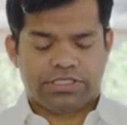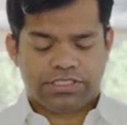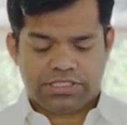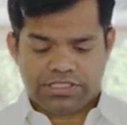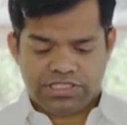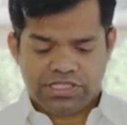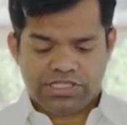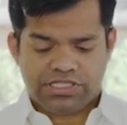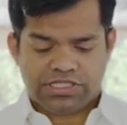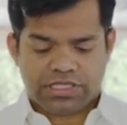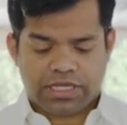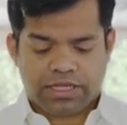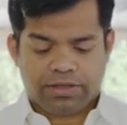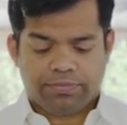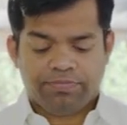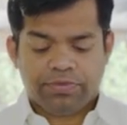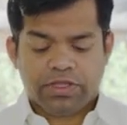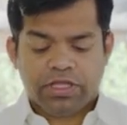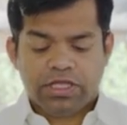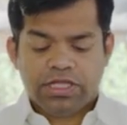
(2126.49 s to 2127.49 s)
This is Jesus saying,
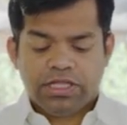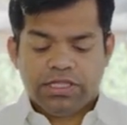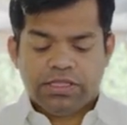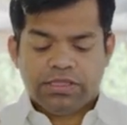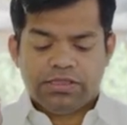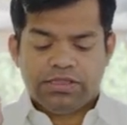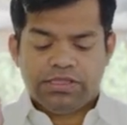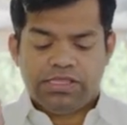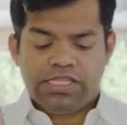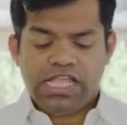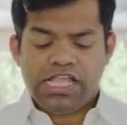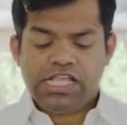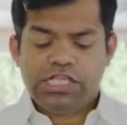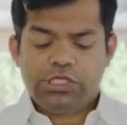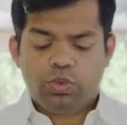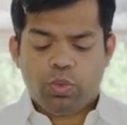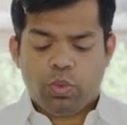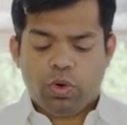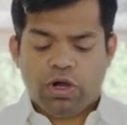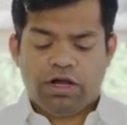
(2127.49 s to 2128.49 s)

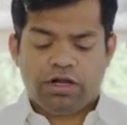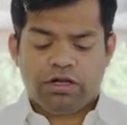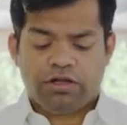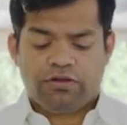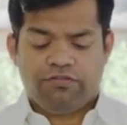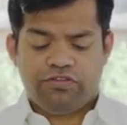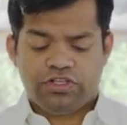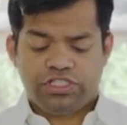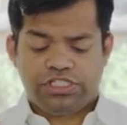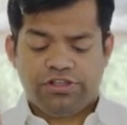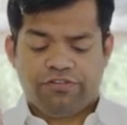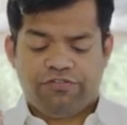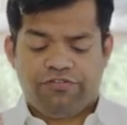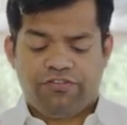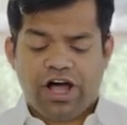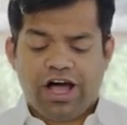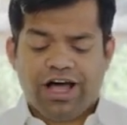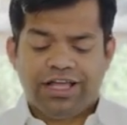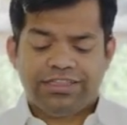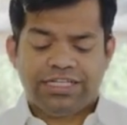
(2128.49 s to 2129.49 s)
These work which the
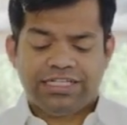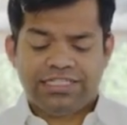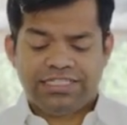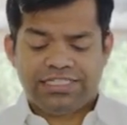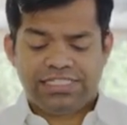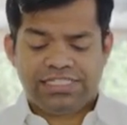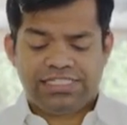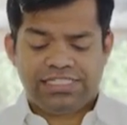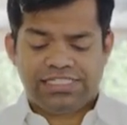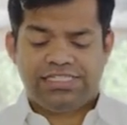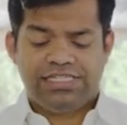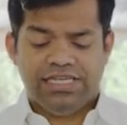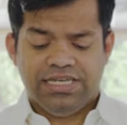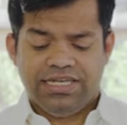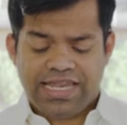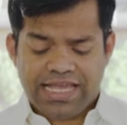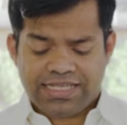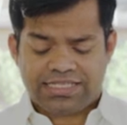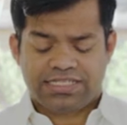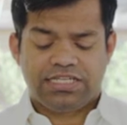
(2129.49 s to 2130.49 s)
Father
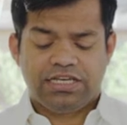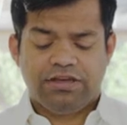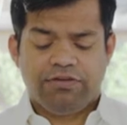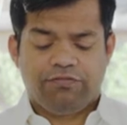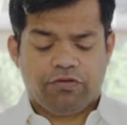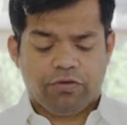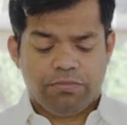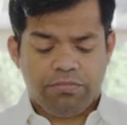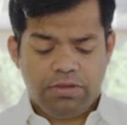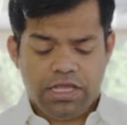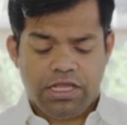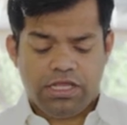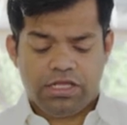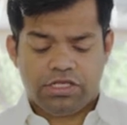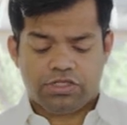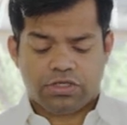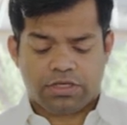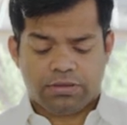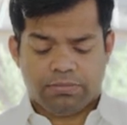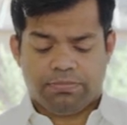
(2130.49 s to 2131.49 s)
destined for me
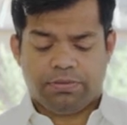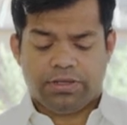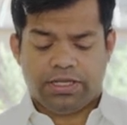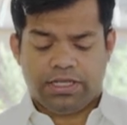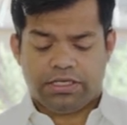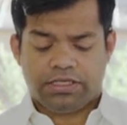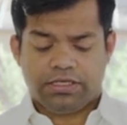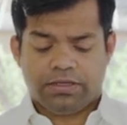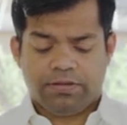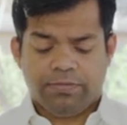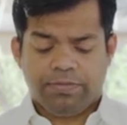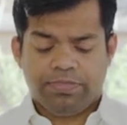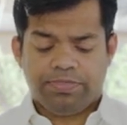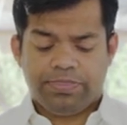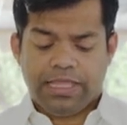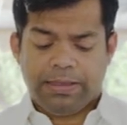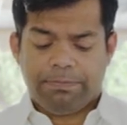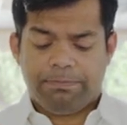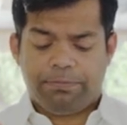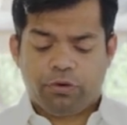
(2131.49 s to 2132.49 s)
to complete.
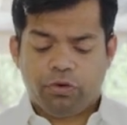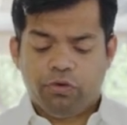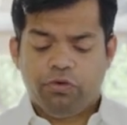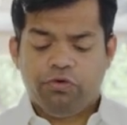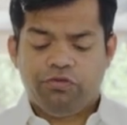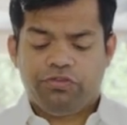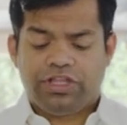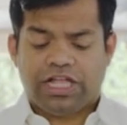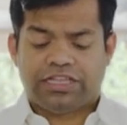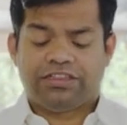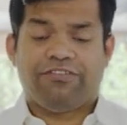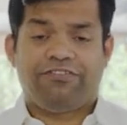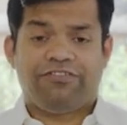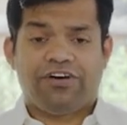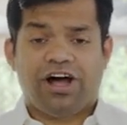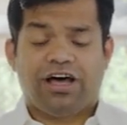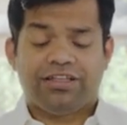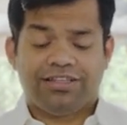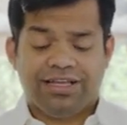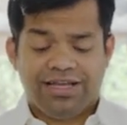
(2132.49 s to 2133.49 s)
They prove that the
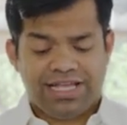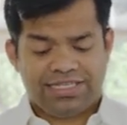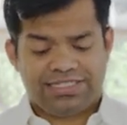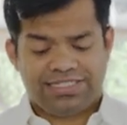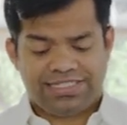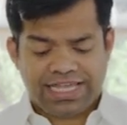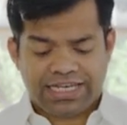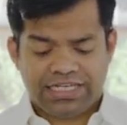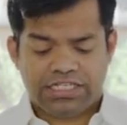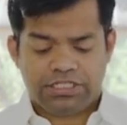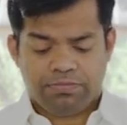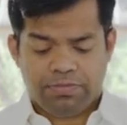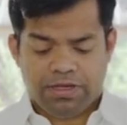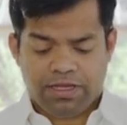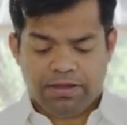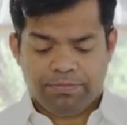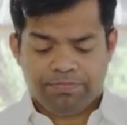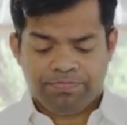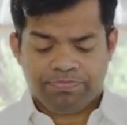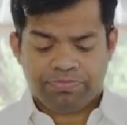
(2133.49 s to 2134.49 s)
Father has sent
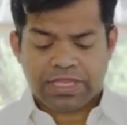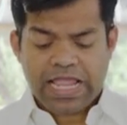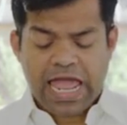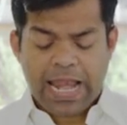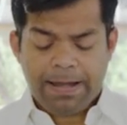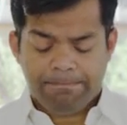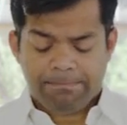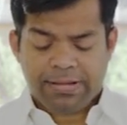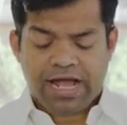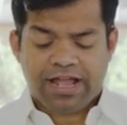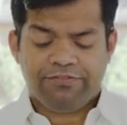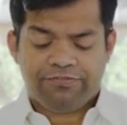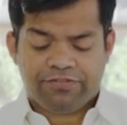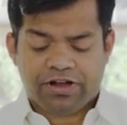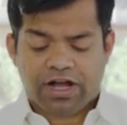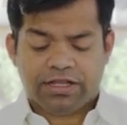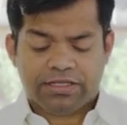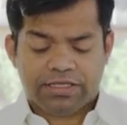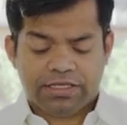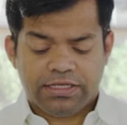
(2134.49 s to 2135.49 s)
me, and my
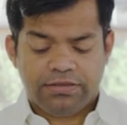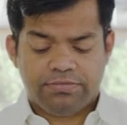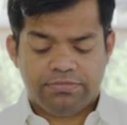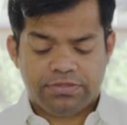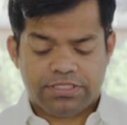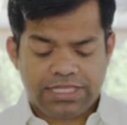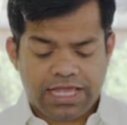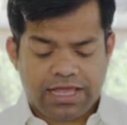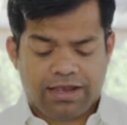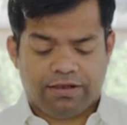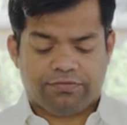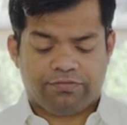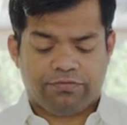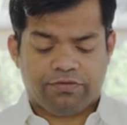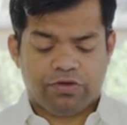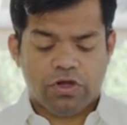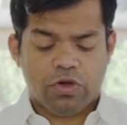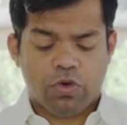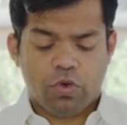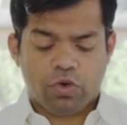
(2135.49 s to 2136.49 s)
Father himself,
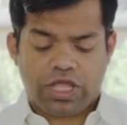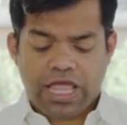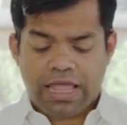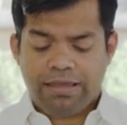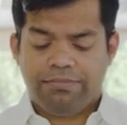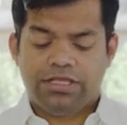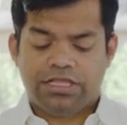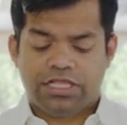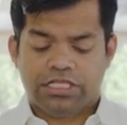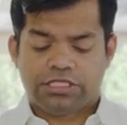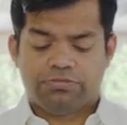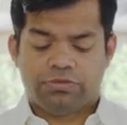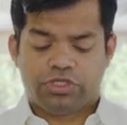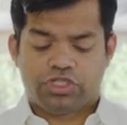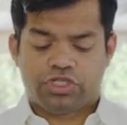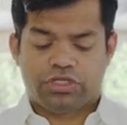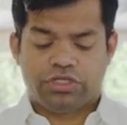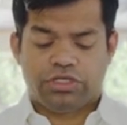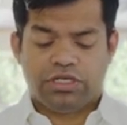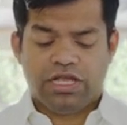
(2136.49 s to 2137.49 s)
who gave me this
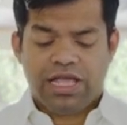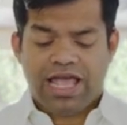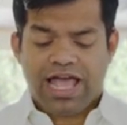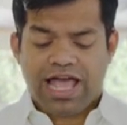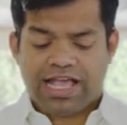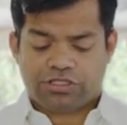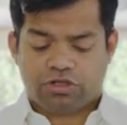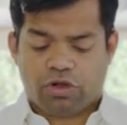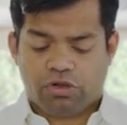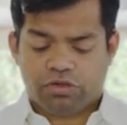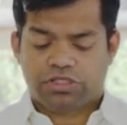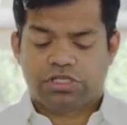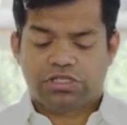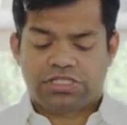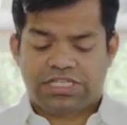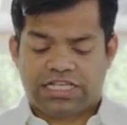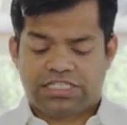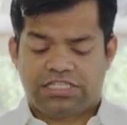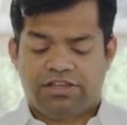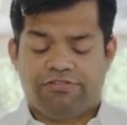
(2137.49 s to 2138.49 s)
mission, has also
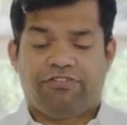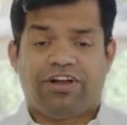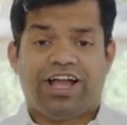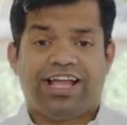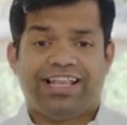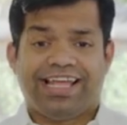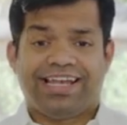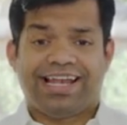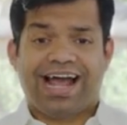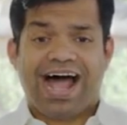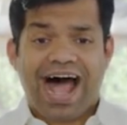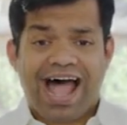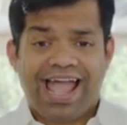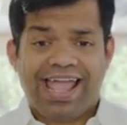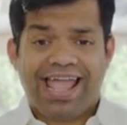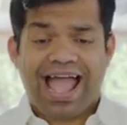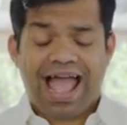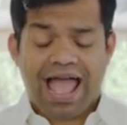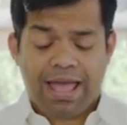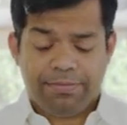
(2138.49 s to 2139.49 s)
testified that I
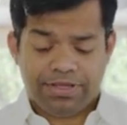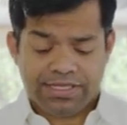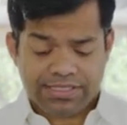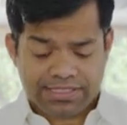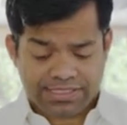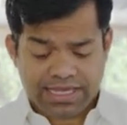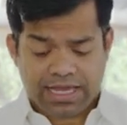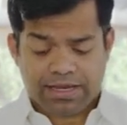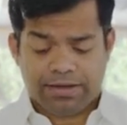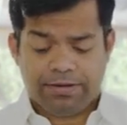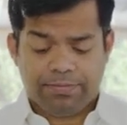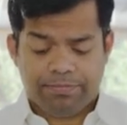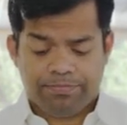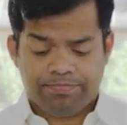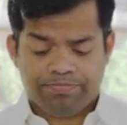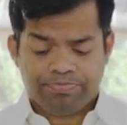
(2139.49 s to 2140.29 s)
am his Son.